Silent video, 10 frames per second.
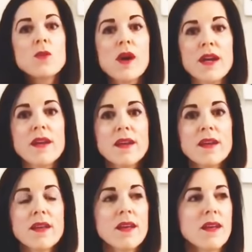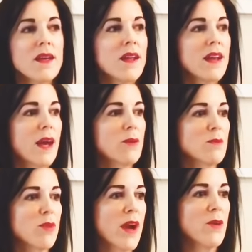quite loud
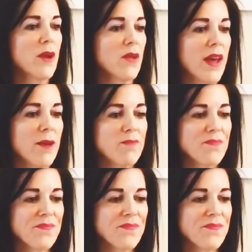and proud out there.